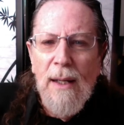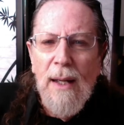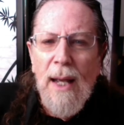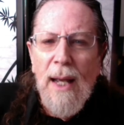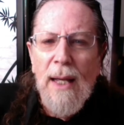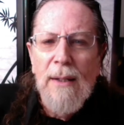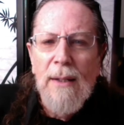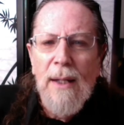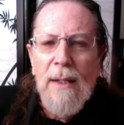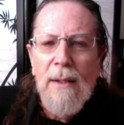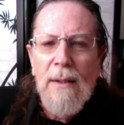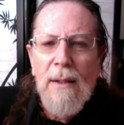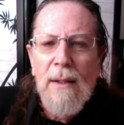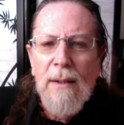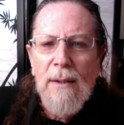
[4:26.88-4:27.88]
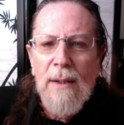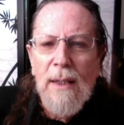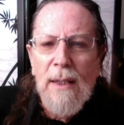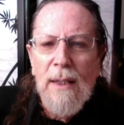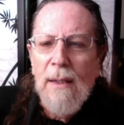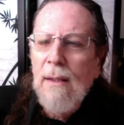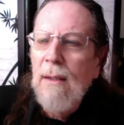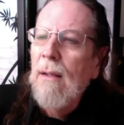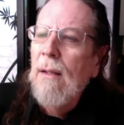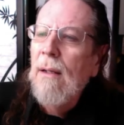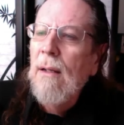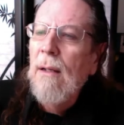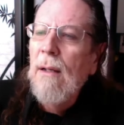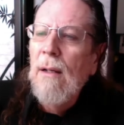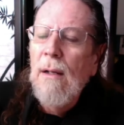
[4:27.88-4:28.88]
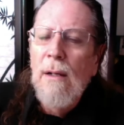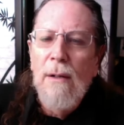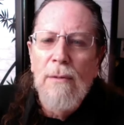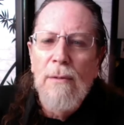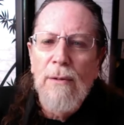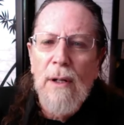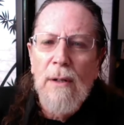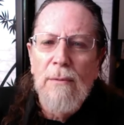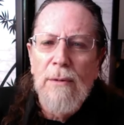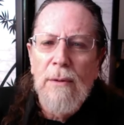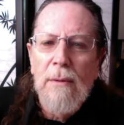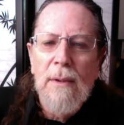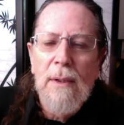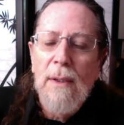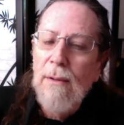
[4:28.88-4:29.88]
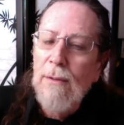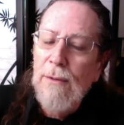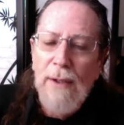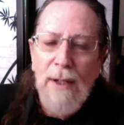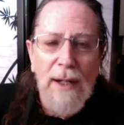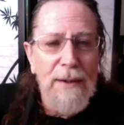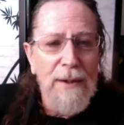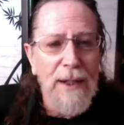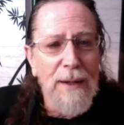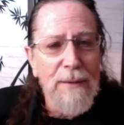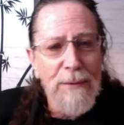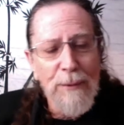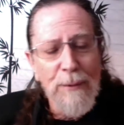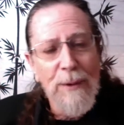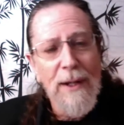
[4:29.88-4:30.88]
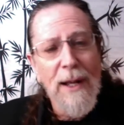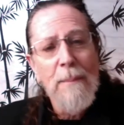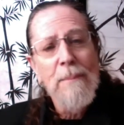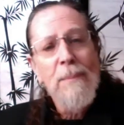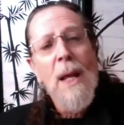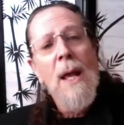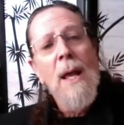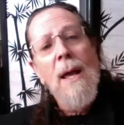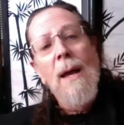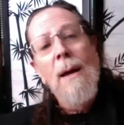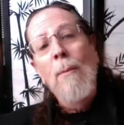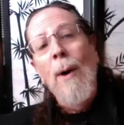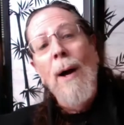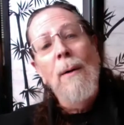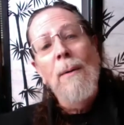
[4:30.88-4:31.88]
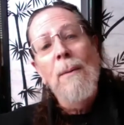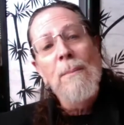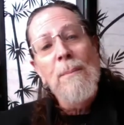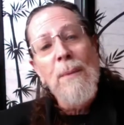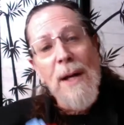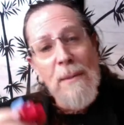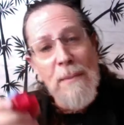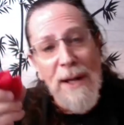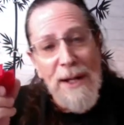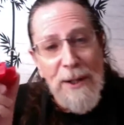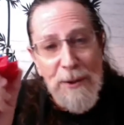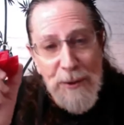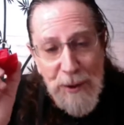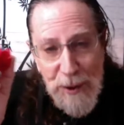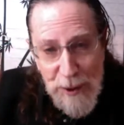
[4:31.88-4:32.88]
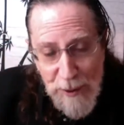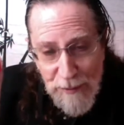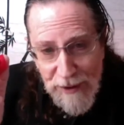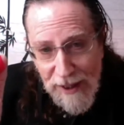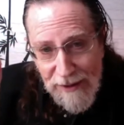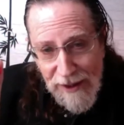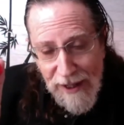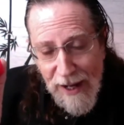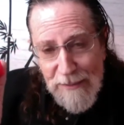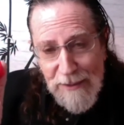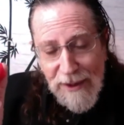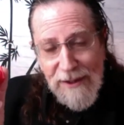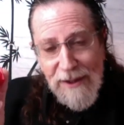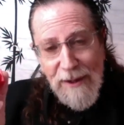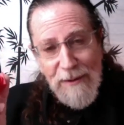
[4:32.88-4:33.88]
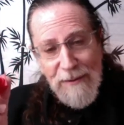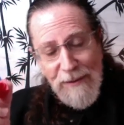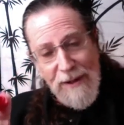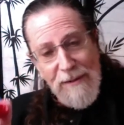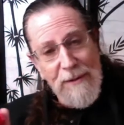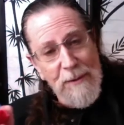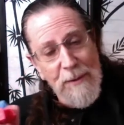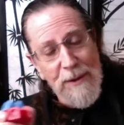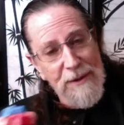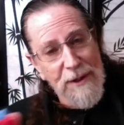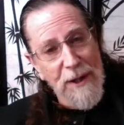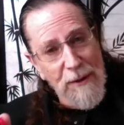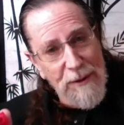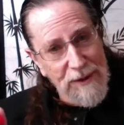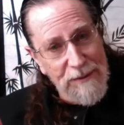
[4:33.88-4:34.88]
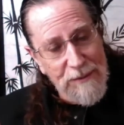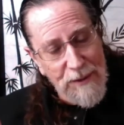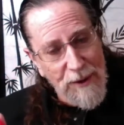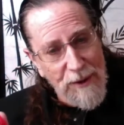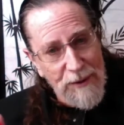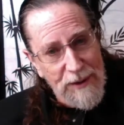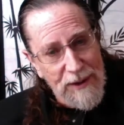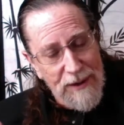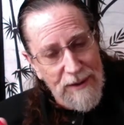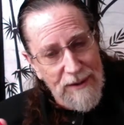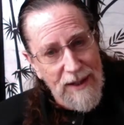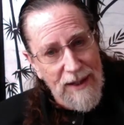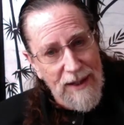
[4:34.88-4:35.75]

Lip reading: And then the front, oh shit, I think I've screwed it up. Well, bottom line is you've got the object there in front of you and it's got all the